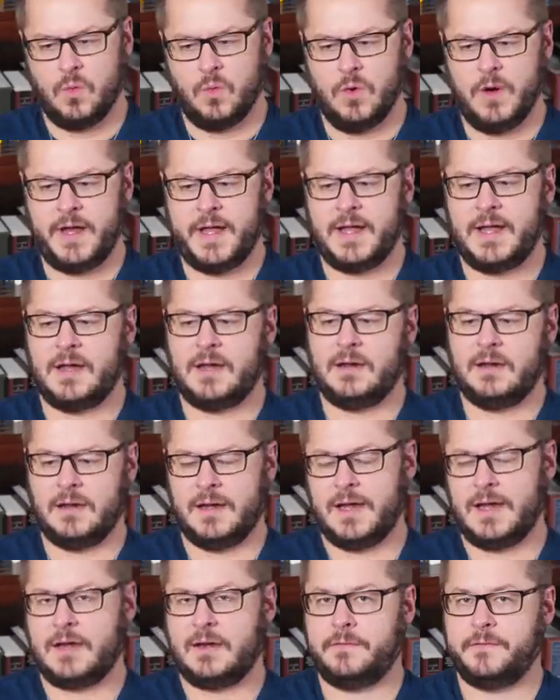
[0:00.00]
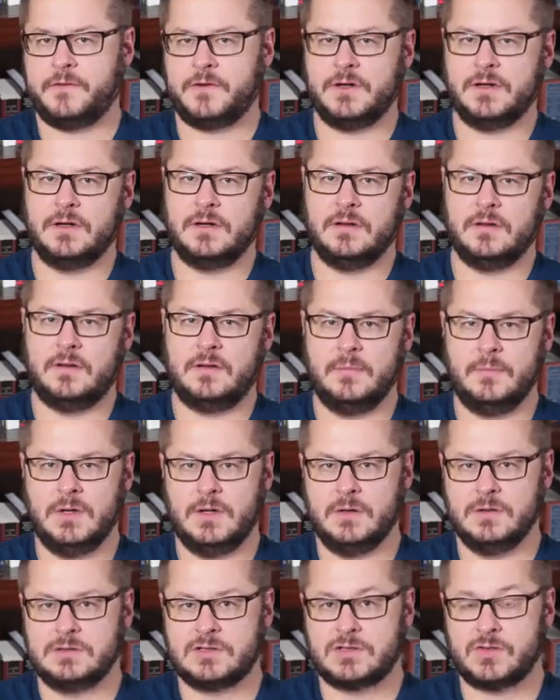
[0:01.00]
Well, after the
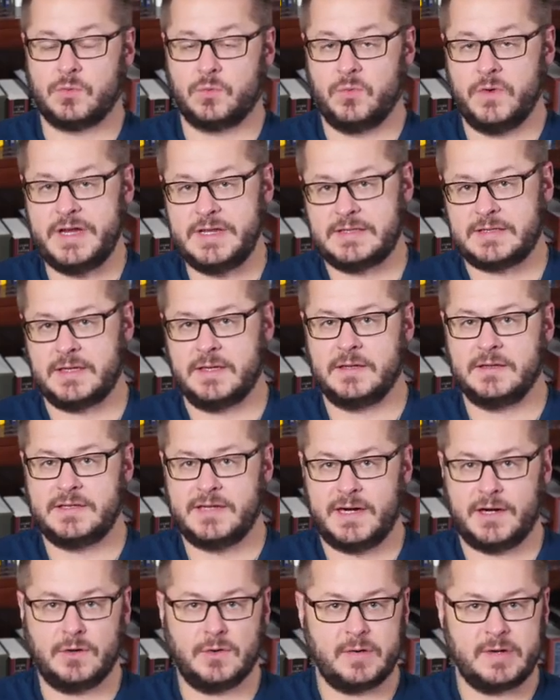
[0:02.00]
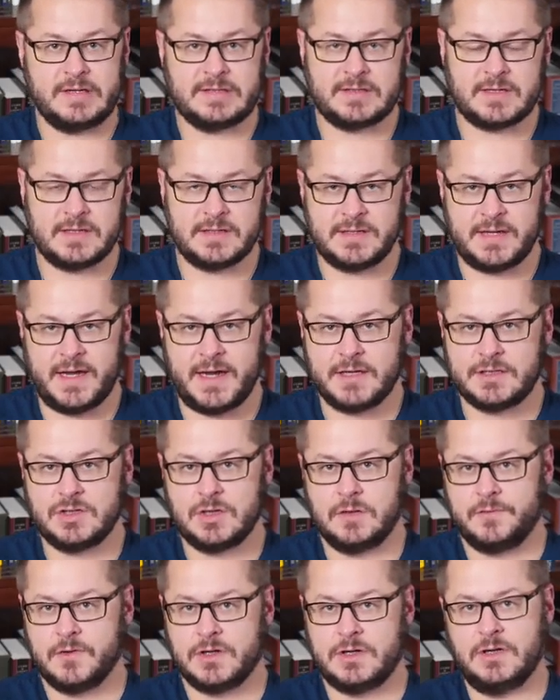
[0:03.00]
most recent terrorist
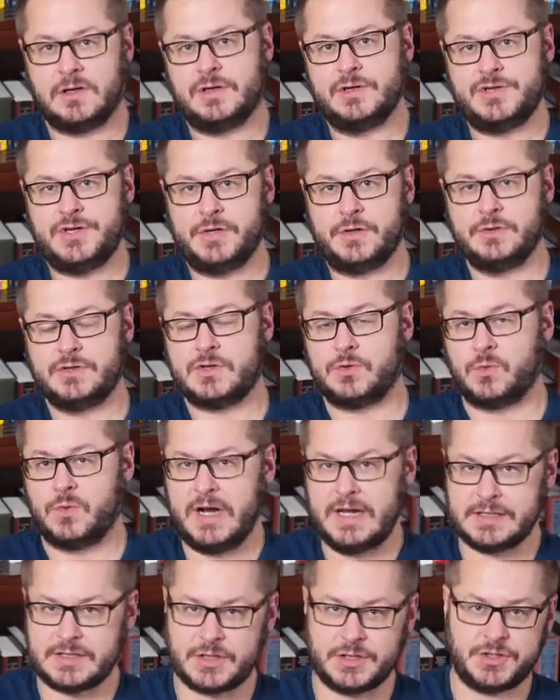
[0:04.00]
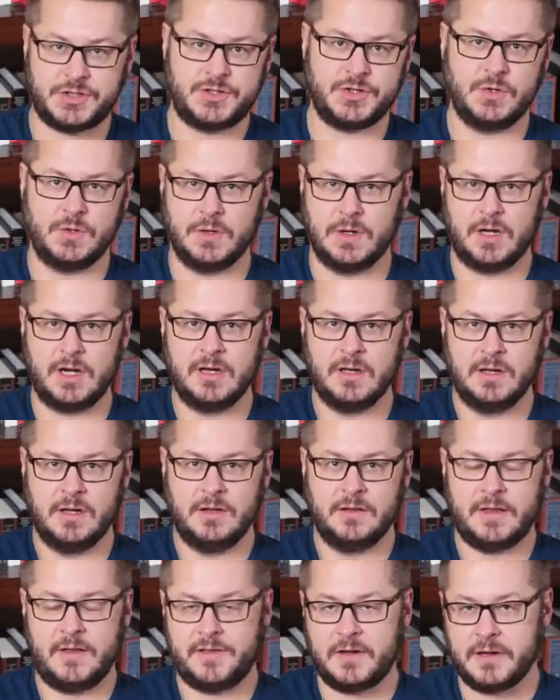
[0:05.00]
attacks over cartoons, rest assured
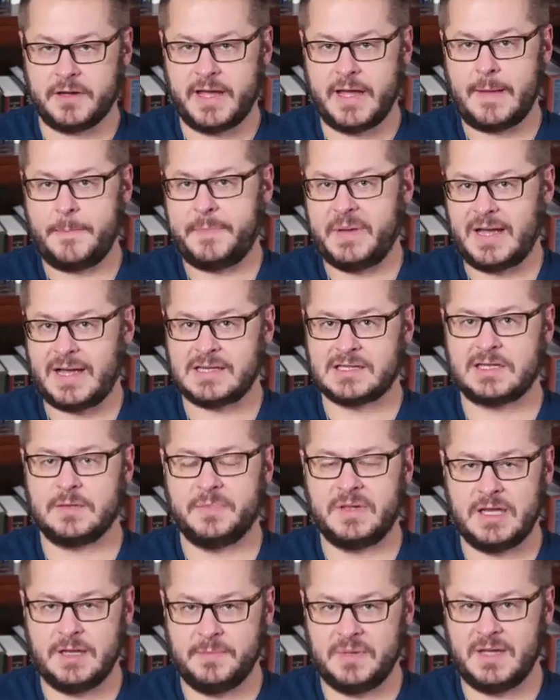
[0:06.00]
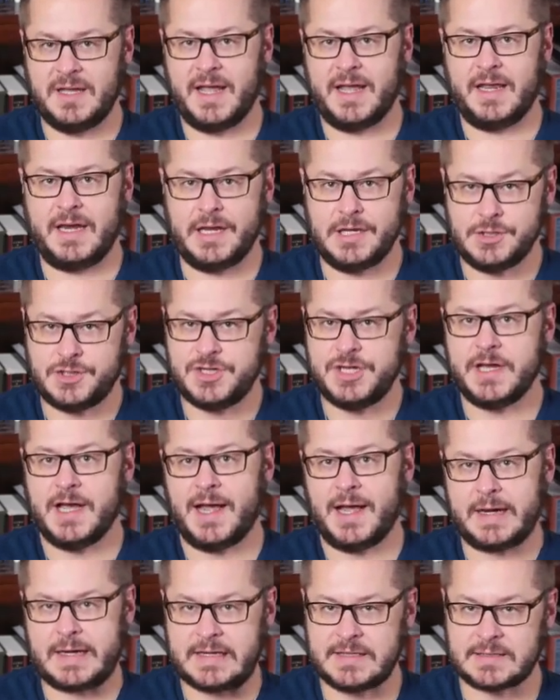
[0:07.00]
that there can't possibly be any
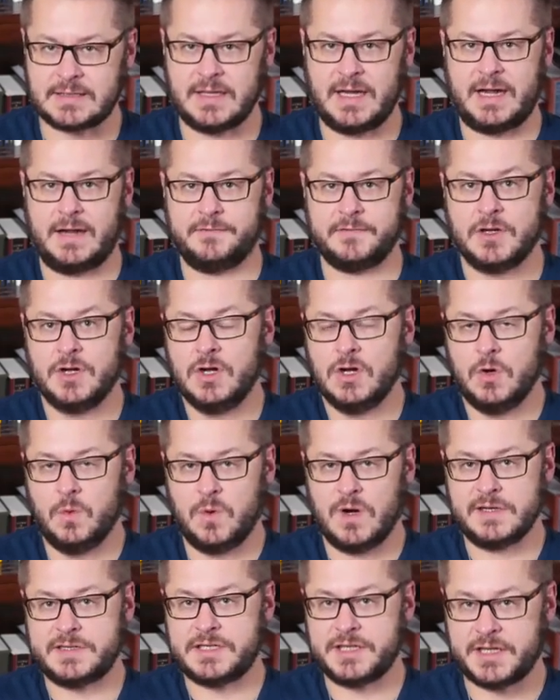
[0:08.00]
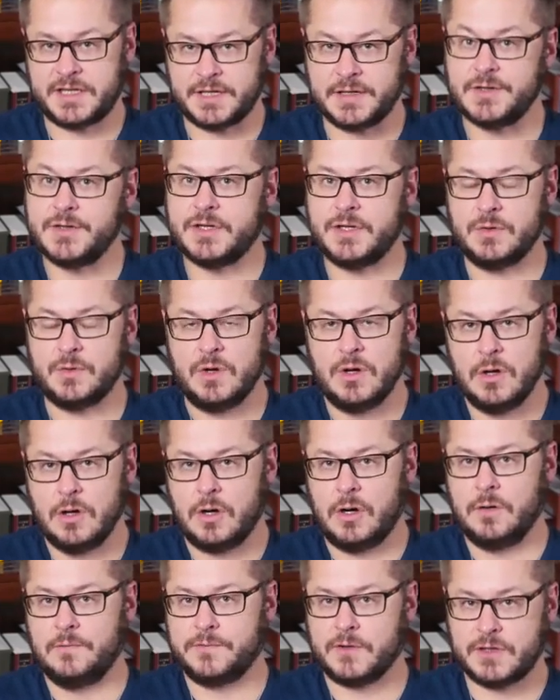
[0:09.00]
jihadis left who want to kill you
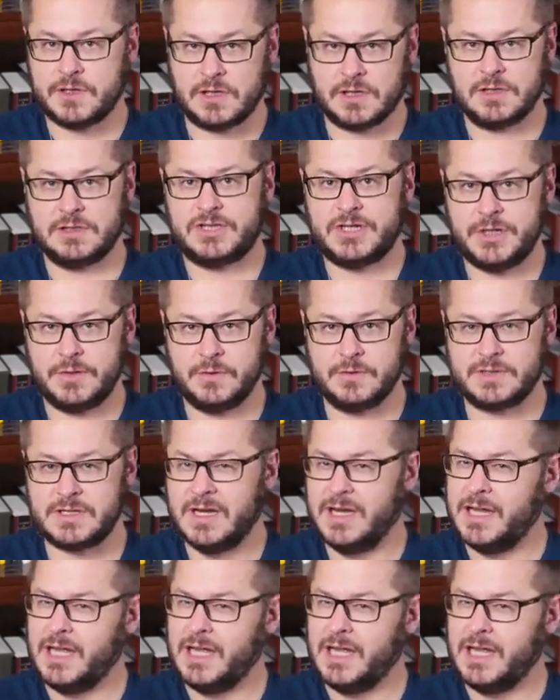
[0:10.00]
over cartoons.